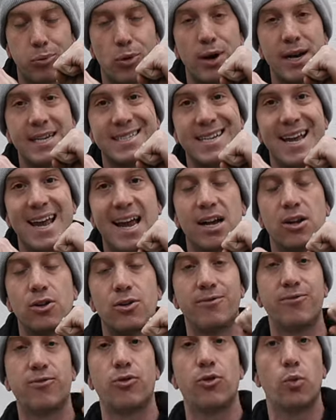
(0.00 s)
brace
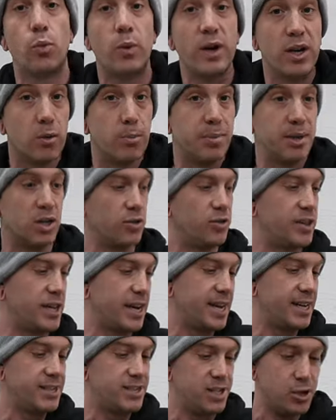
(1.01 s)
angle for the wheel build
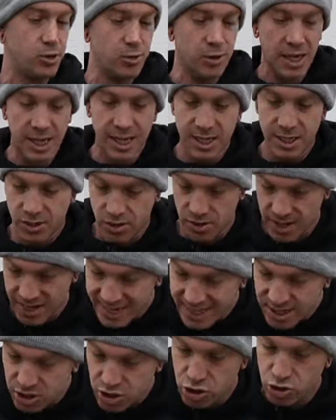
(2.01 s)
that I do so that
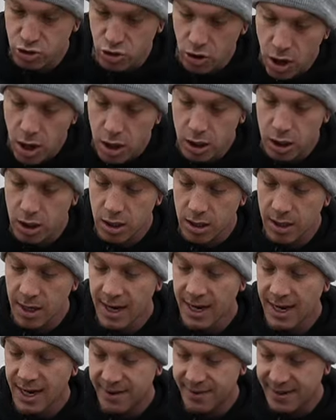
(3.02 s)
it is stronger
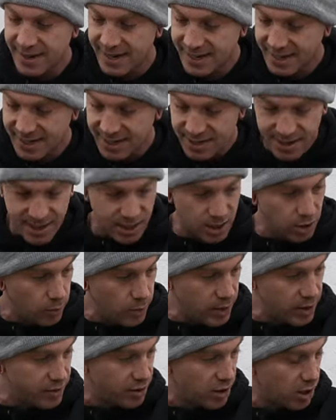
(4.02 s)
and that it can deal
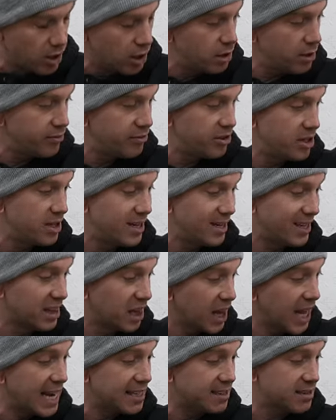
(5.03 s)
with all of the
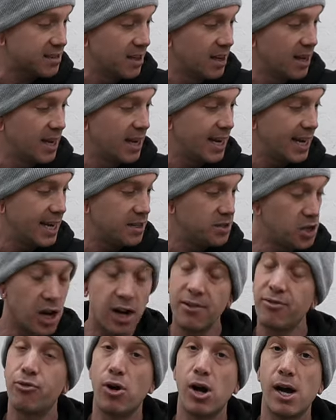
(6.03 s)
neglect and
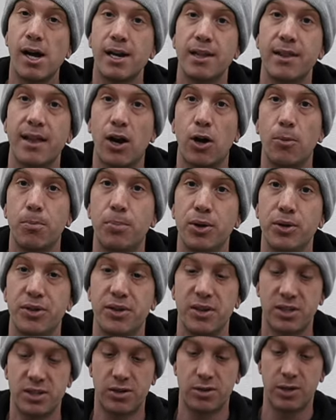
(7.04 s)
tough riding that I'll put
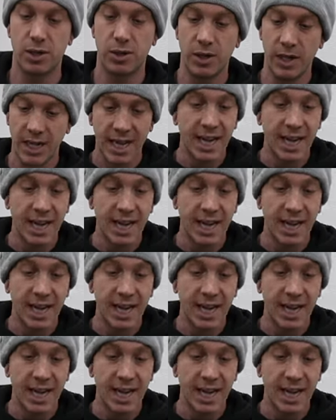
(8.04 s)
this through.